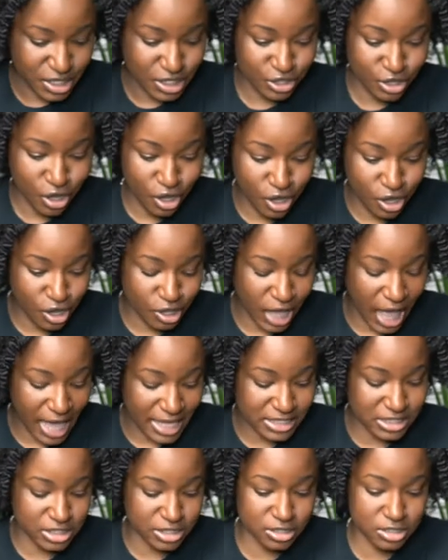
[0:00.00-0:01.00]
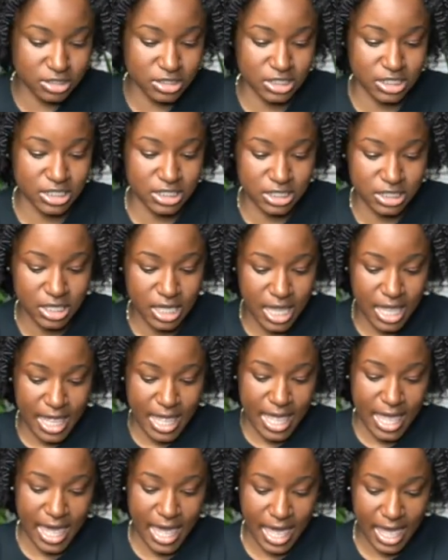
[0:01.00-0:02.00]
Y'all, I literally
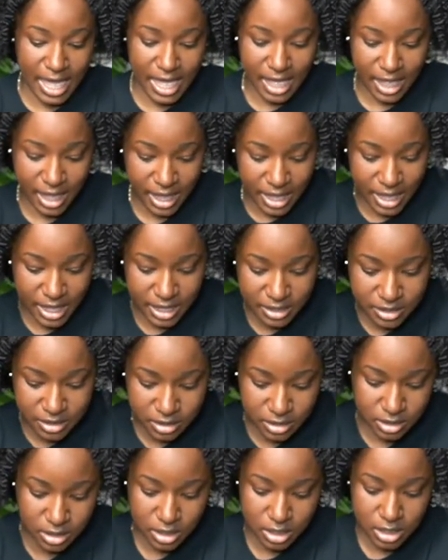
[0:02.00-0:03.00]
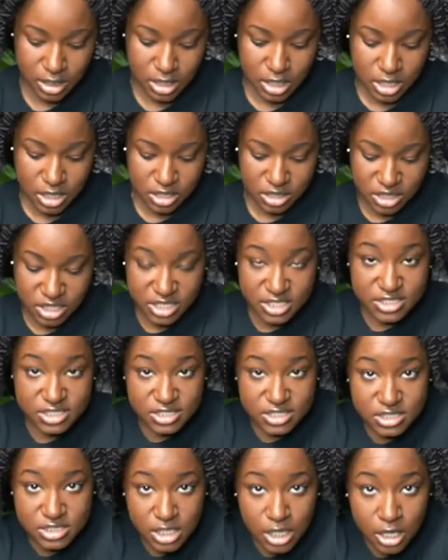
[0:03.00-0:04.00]
had this
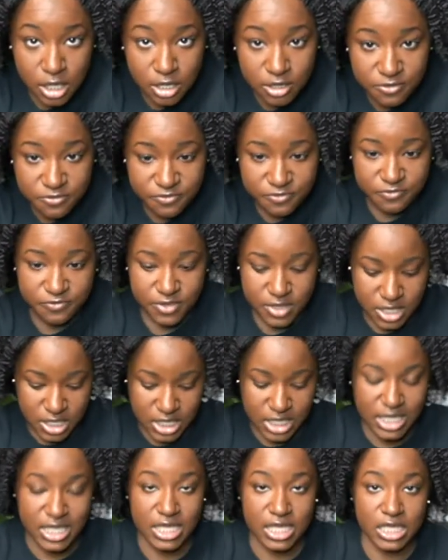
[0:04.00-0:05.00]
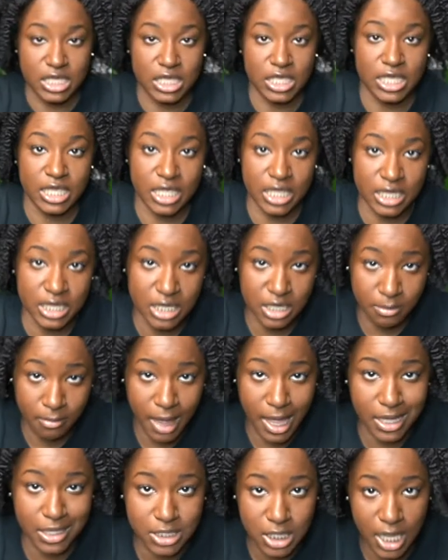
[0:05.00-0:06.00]
stuff hidden in
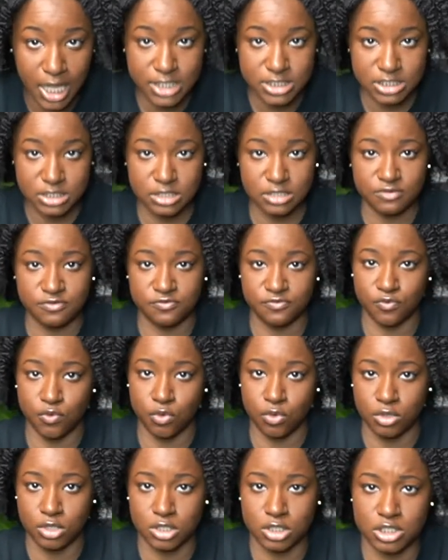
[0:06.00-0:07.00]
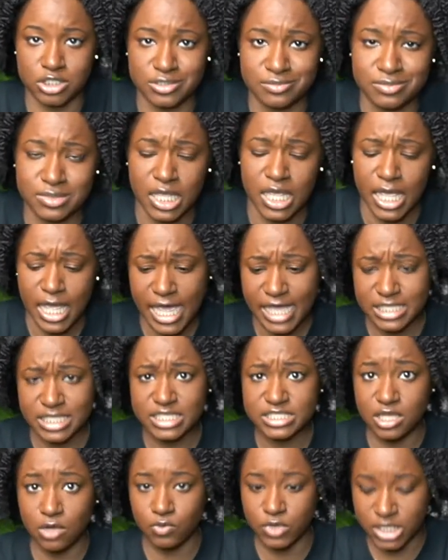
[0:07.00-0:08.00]
my closet for at
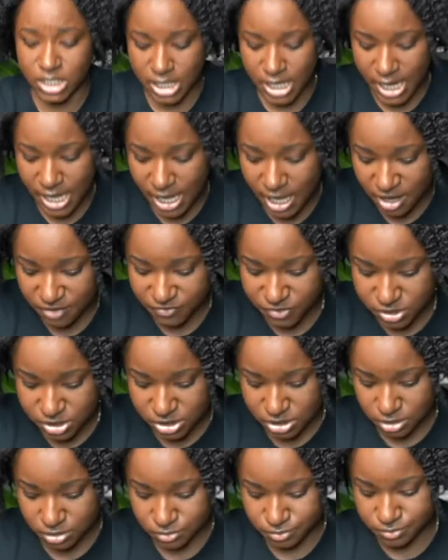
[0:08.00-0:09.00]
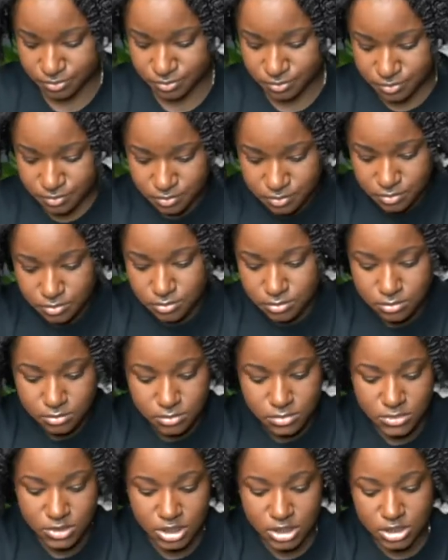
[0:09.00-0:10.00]
least a week and a half or so.
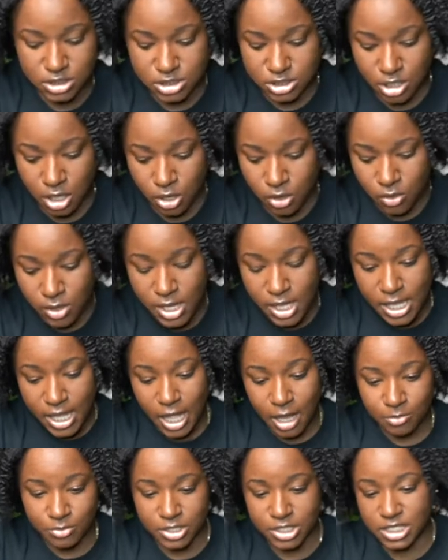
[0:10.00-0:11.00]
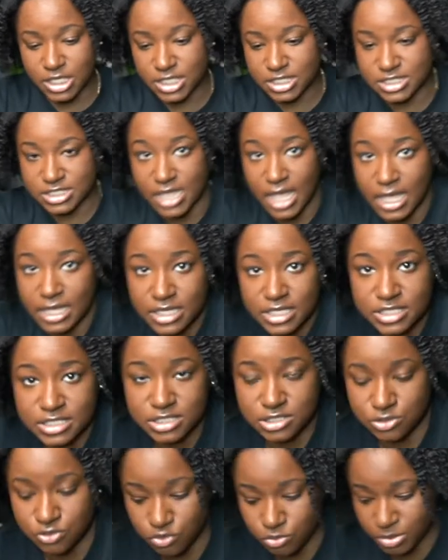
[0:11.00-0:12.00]
So I'm really excited
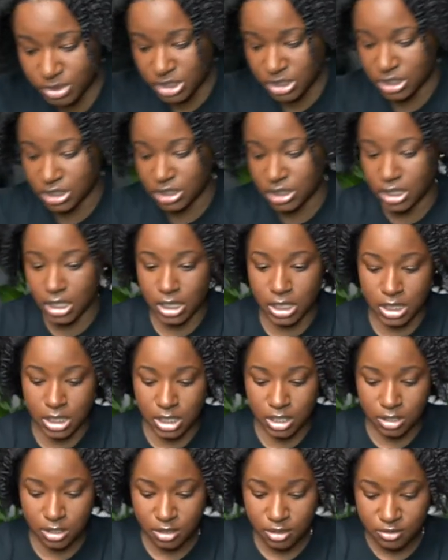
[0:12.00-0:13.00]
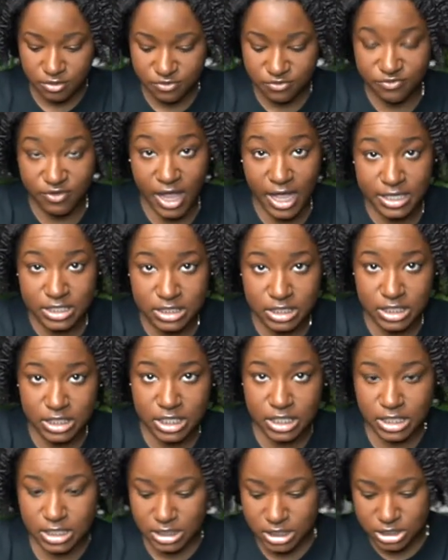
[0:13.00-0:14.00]
to be finally
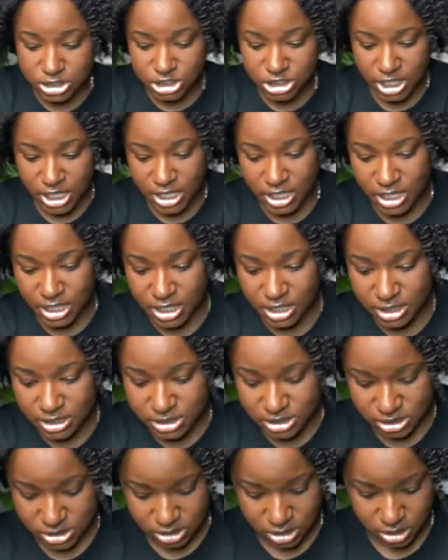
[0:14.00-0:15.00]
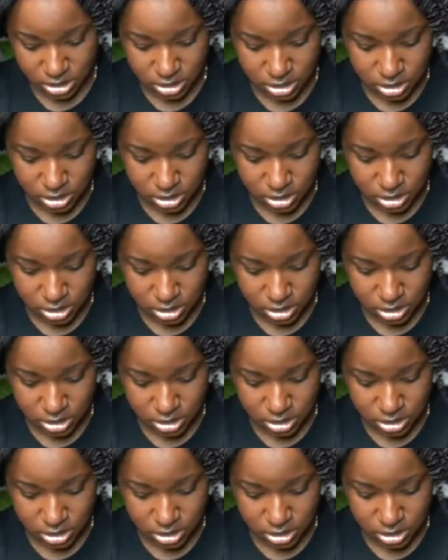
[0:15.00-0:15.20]
getting the chance